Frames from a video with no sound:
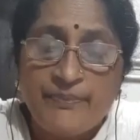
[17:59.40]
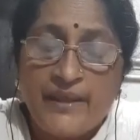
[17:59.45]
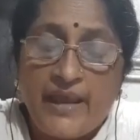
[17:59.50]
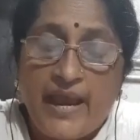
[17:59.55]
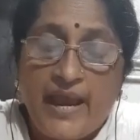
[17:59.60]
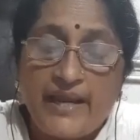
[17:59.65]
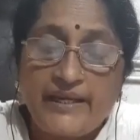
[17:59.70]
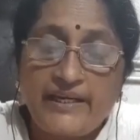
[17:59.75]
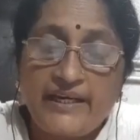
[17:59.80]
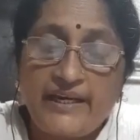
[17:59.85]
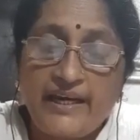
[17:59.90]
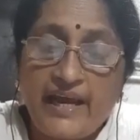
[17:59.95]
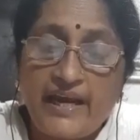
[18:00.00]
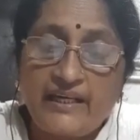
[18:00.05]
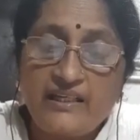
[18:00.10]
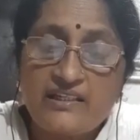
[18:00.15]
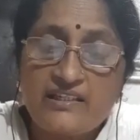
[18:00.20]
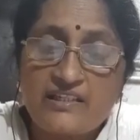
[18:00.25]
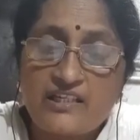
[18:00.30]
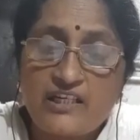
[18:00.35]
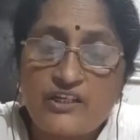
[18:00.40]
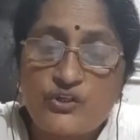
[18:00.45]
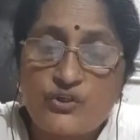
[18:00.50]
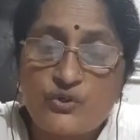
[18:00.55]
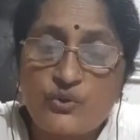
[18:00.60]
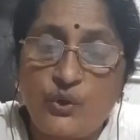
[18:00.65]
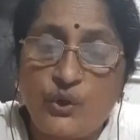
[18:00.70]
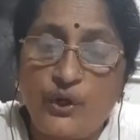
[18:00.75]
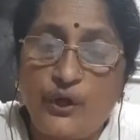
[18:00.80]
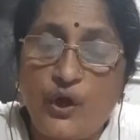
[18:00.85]
and the nights are
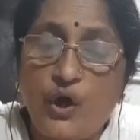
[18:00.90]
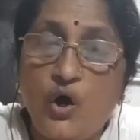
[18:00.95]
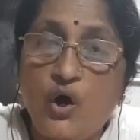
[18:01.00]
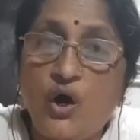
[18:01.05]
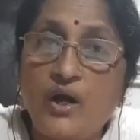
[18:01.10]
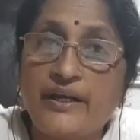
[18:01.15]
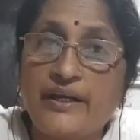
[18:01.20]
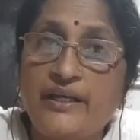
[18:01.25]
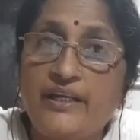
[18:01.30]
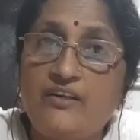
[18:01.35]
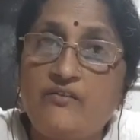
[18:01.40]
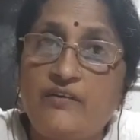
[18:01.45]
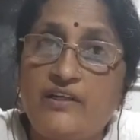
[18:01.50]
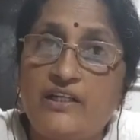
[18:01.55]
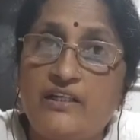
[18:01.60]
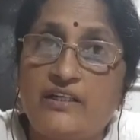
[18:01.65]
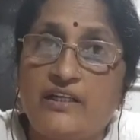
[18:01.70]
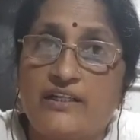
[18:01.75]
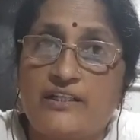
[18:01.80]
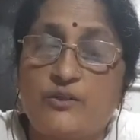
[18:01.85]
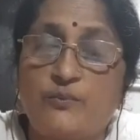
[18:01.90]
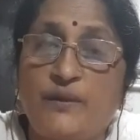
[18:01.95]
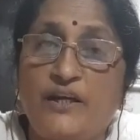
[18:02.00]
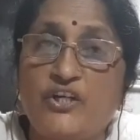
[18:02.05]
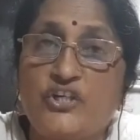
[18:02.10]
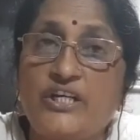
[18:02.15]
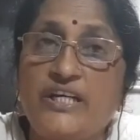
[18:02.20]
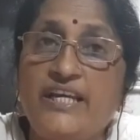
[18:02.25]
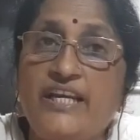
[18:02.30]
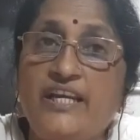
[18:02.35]
so long in winter,
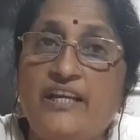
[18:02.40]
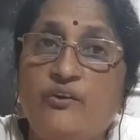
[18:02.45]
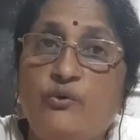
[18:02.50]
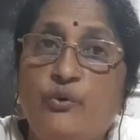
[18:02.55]
especially